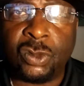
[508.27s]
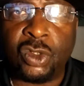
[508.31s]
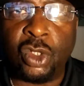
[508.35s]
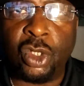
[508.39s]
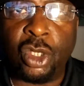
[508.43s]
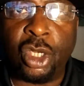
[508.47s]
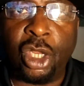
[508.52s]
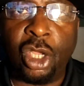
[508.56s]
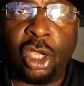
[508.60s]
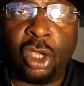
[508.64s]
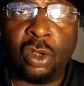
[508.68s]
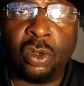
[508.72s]

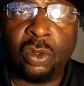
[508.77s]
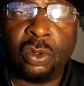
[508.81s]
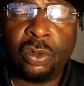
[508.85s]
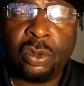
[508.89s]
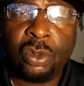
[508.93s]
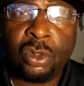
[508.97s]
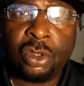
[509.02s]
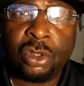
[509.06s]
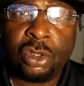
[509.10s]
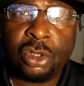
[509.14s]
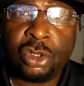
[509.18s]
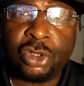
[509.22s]
You know,
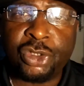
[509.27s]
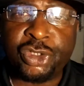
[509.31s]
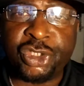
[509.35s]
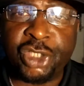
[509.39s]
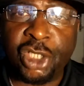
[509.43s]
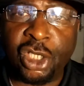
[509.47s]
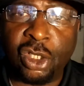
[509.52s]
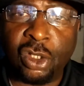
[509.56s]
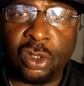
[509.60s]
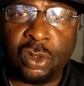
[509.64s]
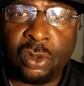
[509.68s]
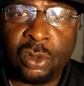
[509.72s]

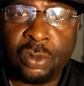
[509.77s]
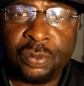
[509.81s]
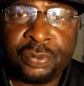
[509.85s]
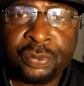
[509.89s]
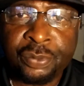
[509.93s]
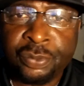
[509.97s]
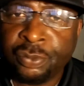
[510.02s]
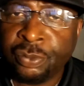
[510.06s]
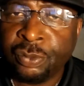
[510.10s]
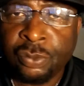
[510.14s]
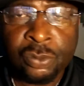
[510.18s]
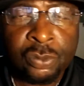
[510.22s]
so,
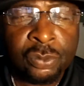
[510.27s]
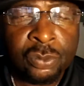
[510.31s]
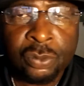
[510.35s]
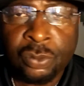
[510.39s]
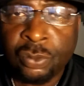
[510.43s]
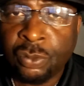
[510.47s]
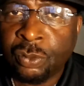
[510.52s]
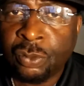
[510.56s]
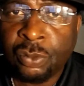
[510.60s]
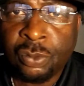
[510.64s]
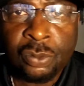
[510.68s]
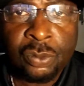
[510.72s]

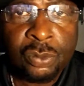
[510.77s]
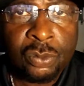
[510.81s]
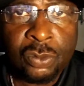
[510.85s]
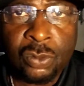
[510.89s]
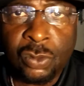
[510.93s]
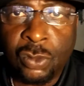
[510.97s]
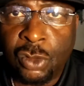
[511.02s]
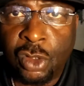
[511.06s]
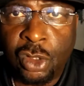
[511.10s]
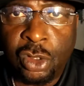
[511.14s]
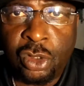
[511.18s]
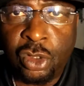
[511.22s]

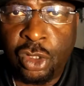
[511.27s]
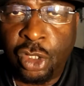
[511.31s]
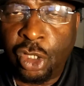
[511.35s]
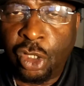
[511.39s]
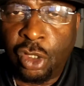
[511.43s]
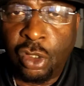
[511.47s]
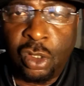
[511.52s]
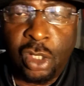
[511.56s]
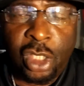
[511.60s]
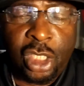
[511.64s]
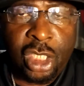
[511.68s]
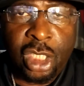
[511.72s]
you
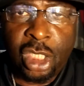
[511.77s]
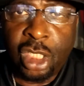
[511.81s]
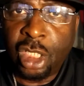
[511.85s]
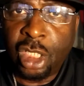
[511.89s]
know,